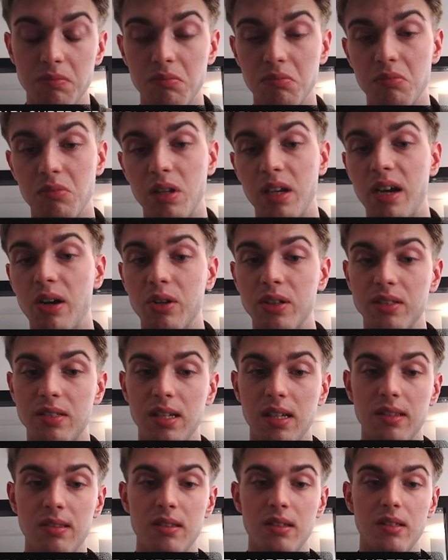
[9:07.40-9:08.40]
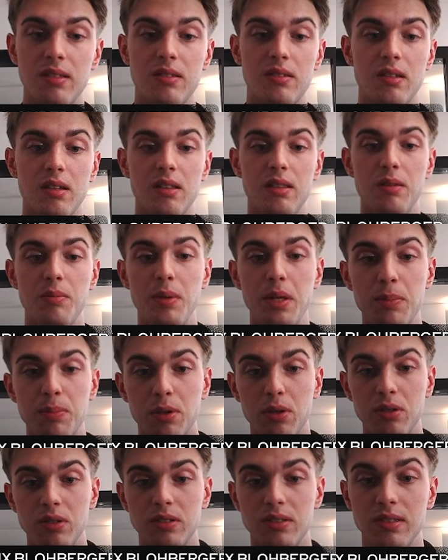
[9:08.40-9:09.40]
Laurenz said that the b
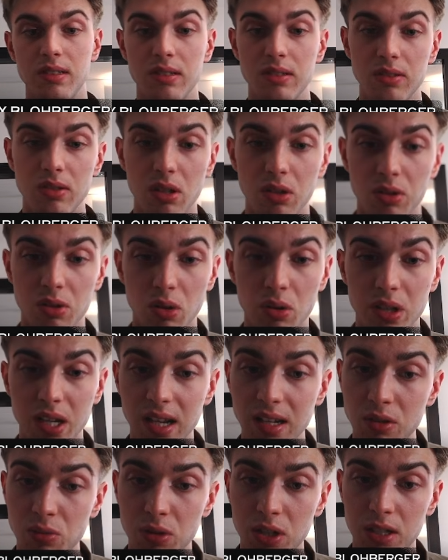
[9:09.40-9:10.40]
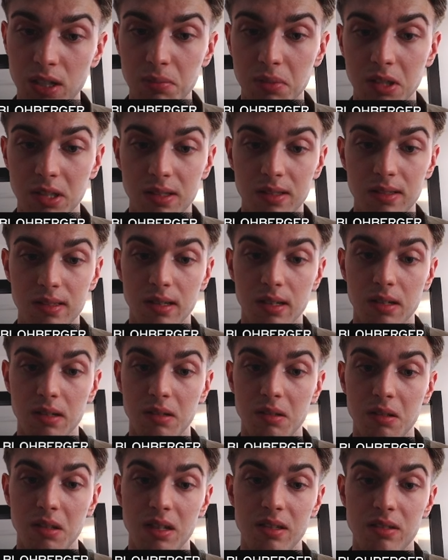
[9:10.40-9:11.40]
pawn is not going anywhere, but
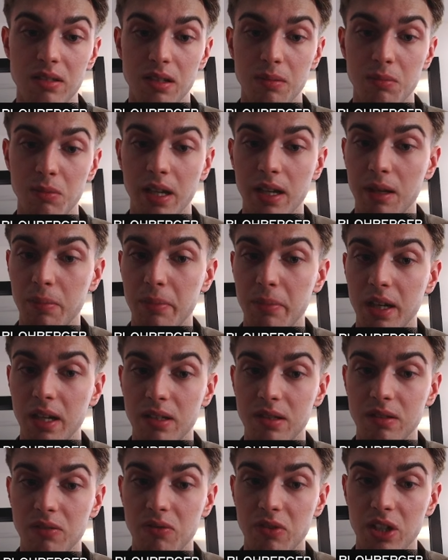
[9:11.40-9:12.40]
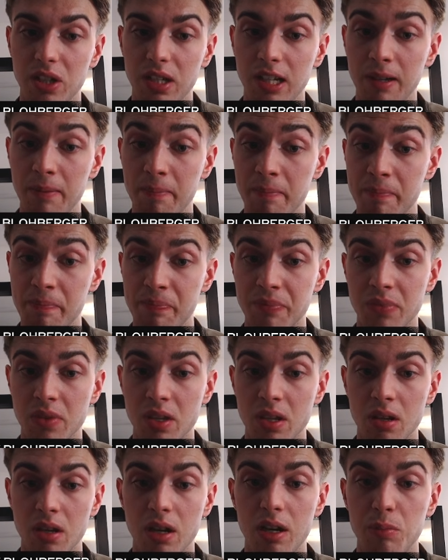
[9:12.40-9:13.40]
it seemed like black has a very
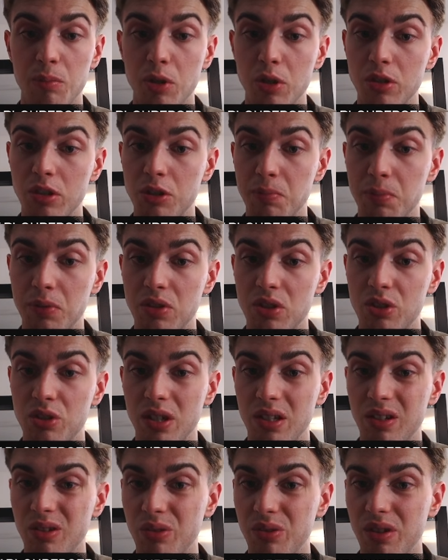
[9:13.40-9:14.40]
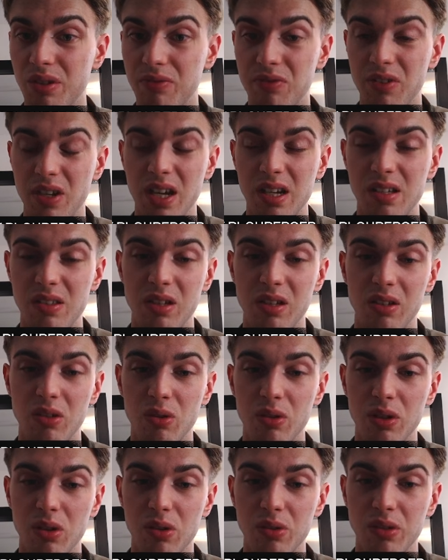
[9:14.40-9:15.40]
harmonious position. I don't have anything
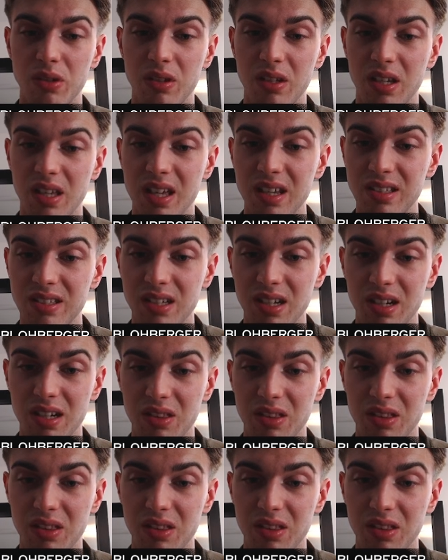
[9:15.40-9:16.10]
going on the king side.